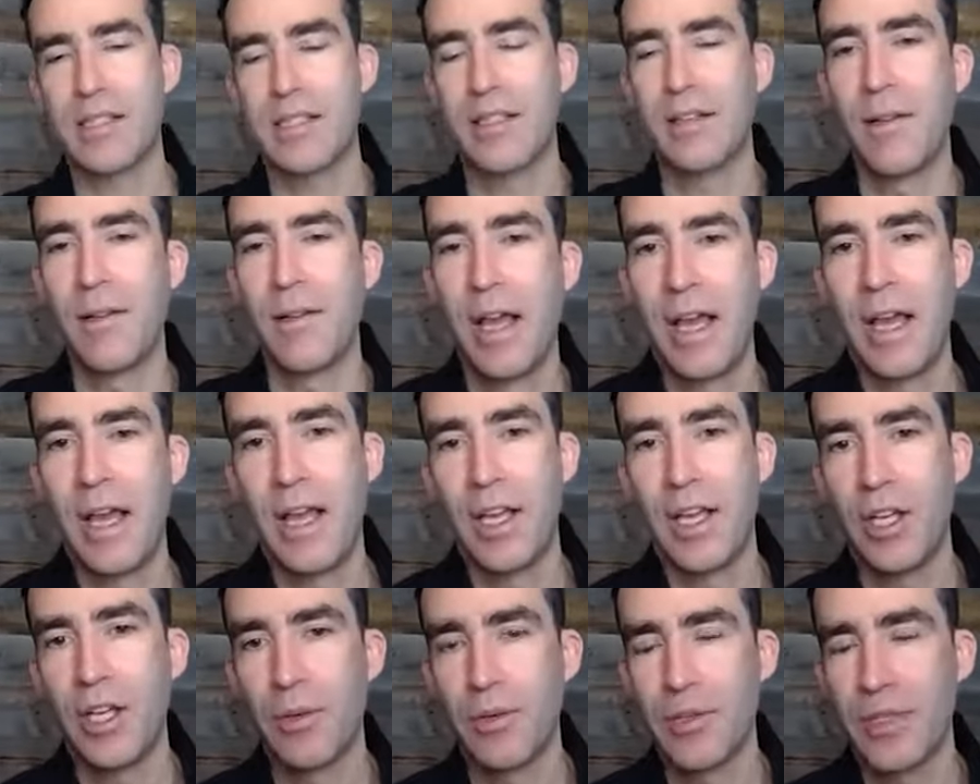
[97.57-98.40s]
And
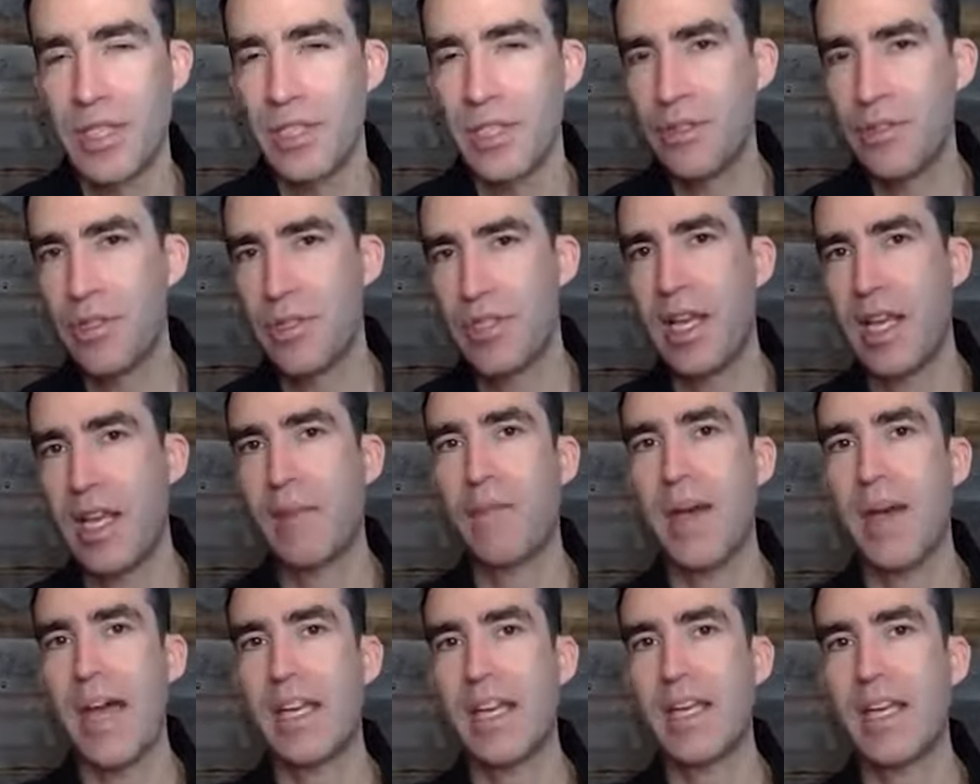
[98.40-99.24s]
what was interesting,
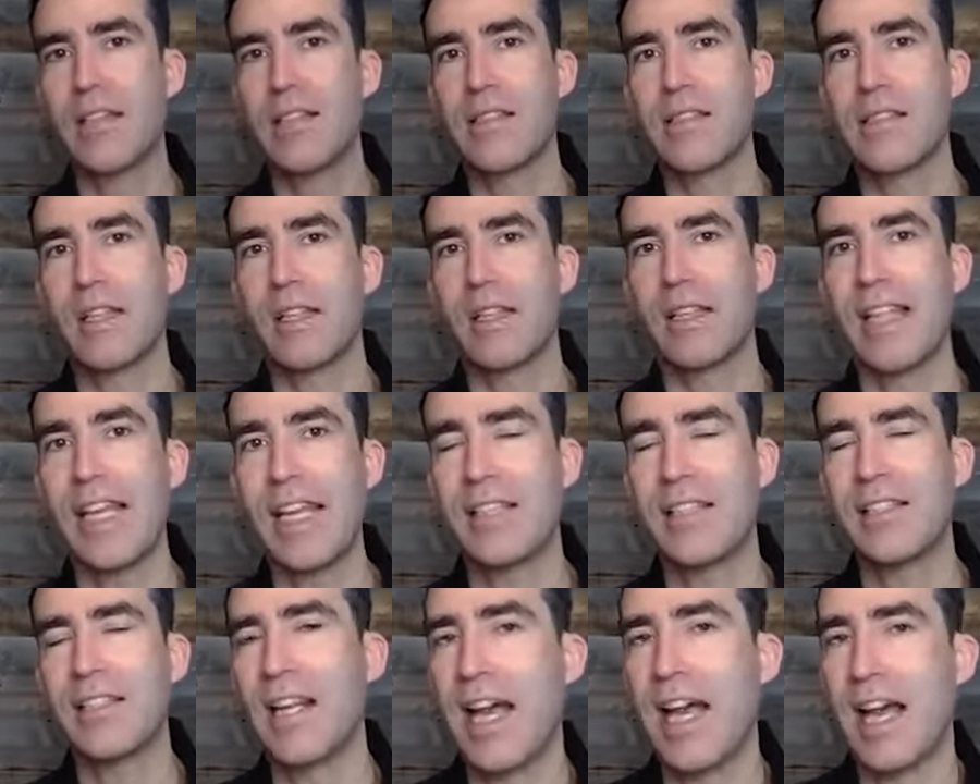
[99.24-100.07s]
Maggie, is
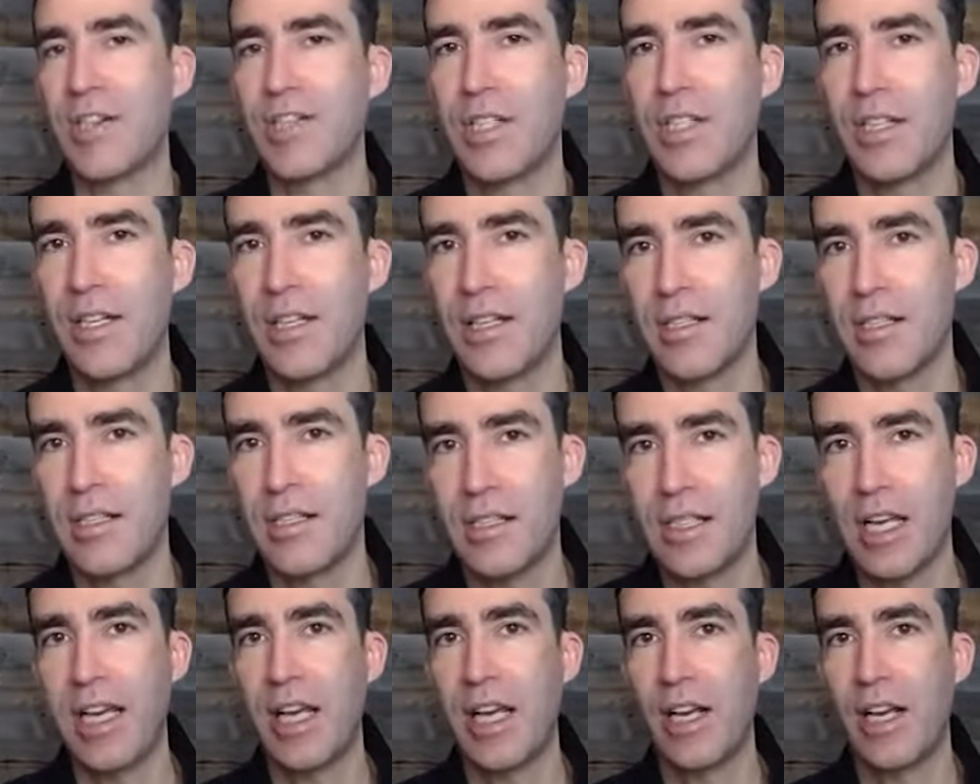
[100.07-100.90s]
LinkedIn actually did a
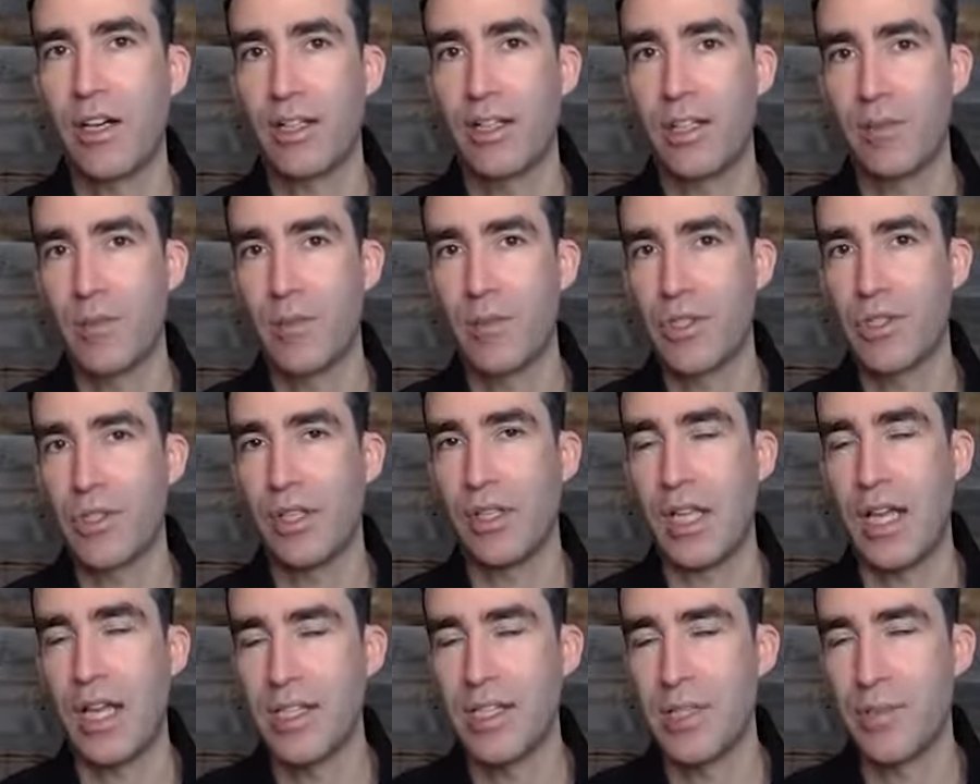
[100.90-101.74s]
study on commercial
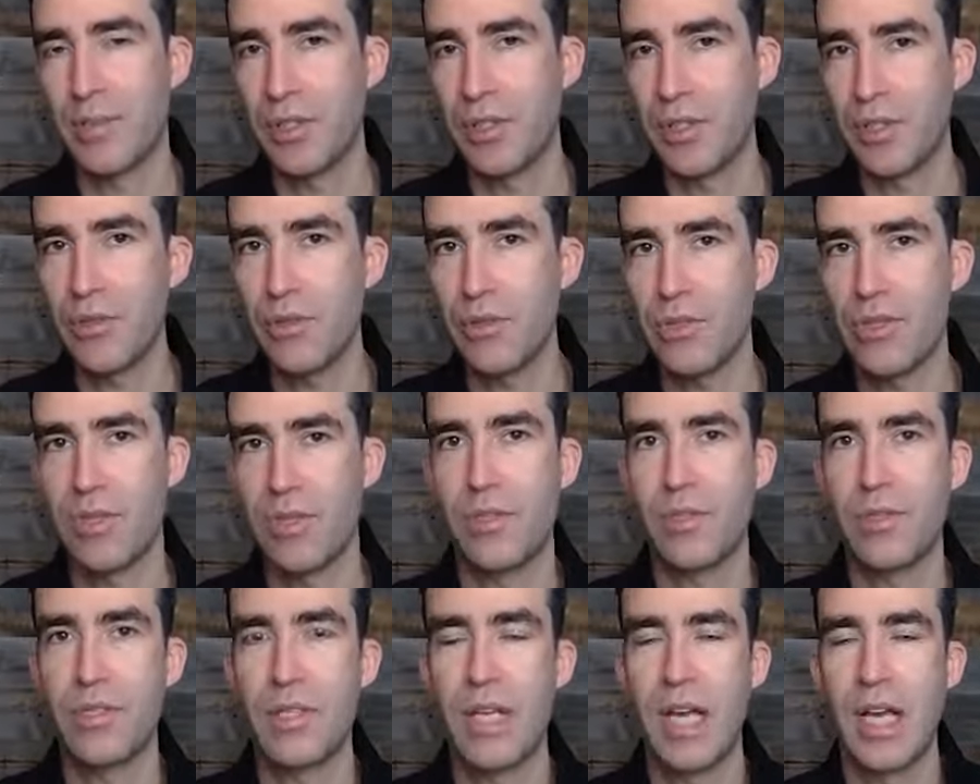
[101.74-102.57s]
lines
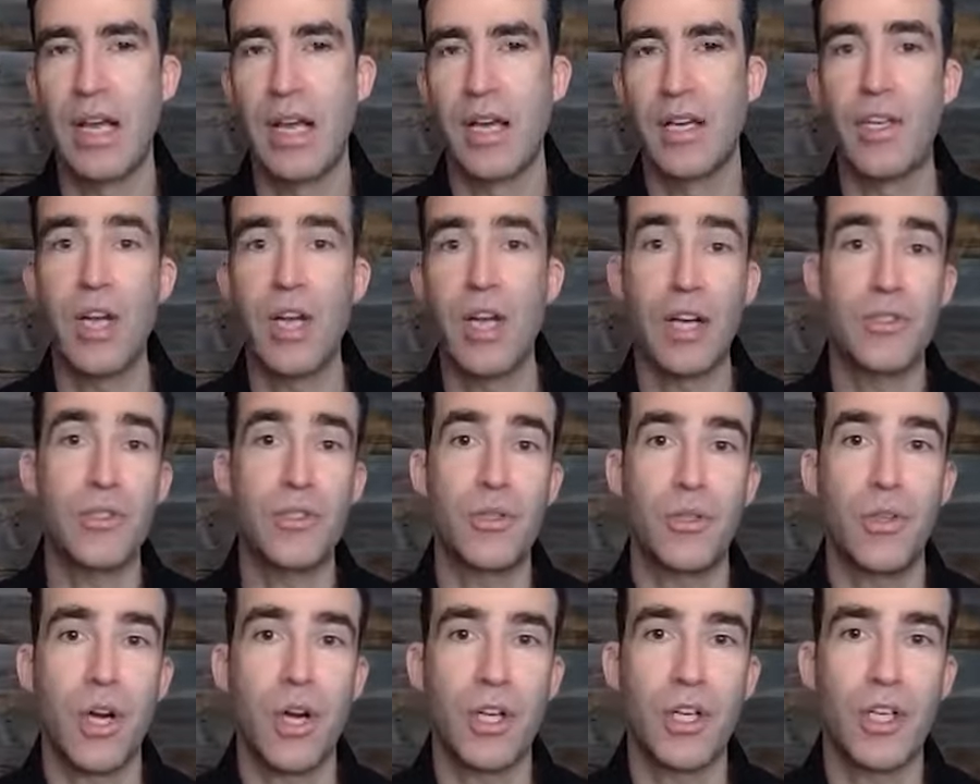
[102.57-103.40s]
producers not
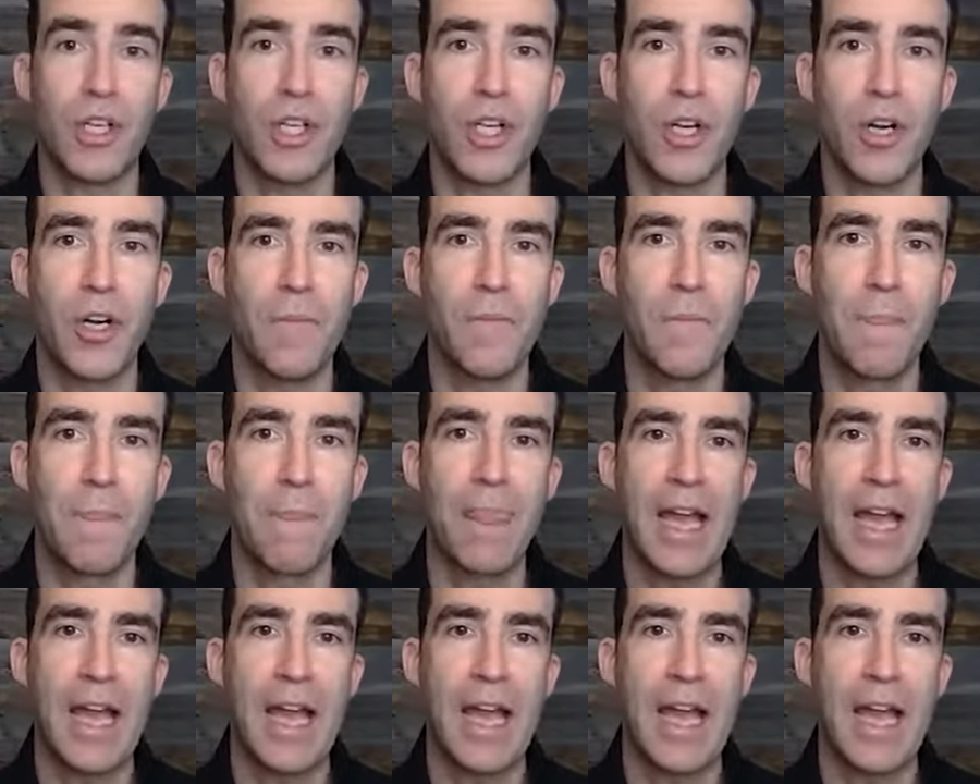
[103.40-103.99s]
too long ago.